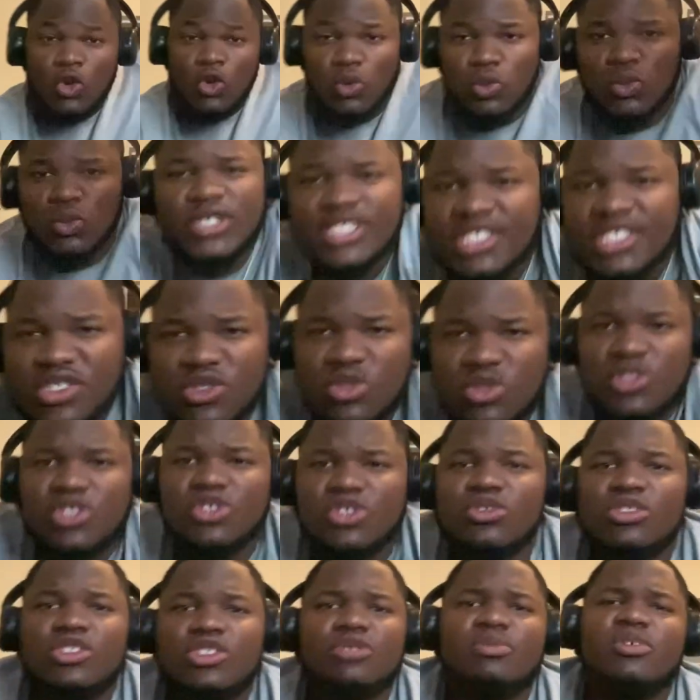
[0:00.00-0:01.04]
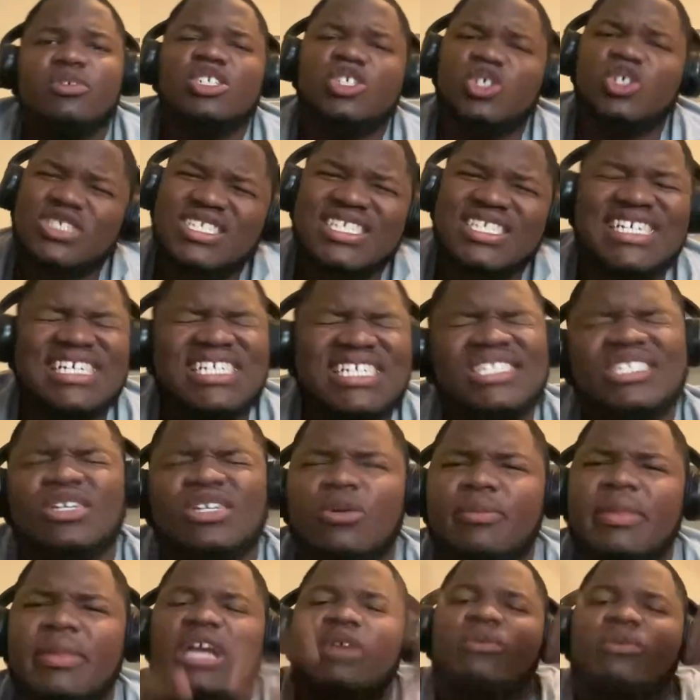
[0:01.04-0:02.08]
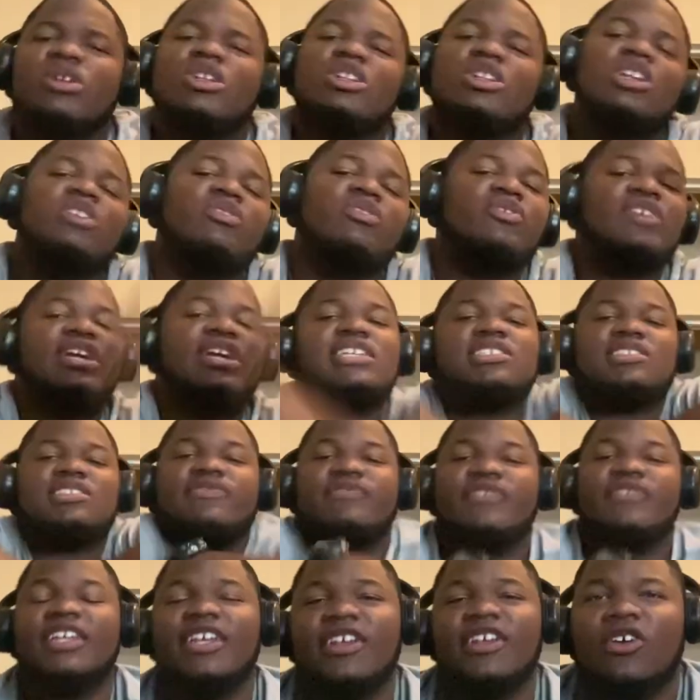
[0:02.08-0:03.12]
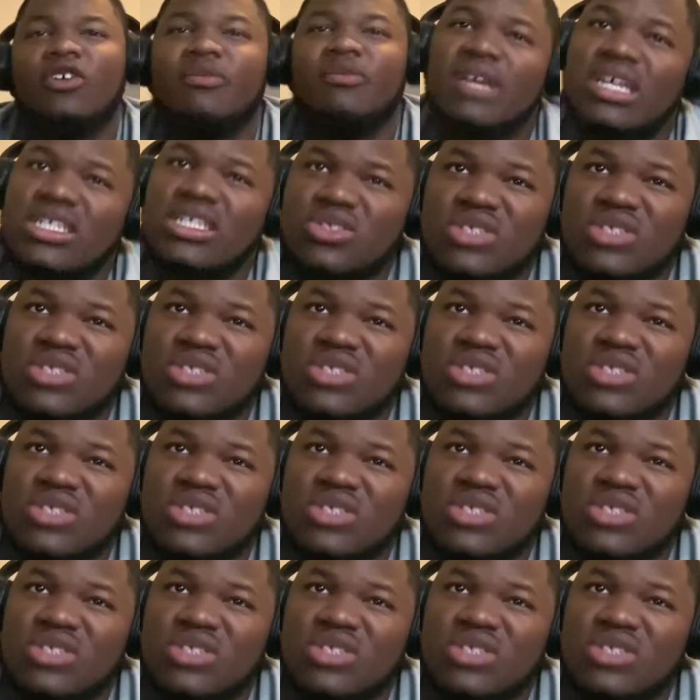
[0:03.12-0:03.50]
What's good, too? It's your boy, Social Kid Tim. I'm back with another reaction video, man.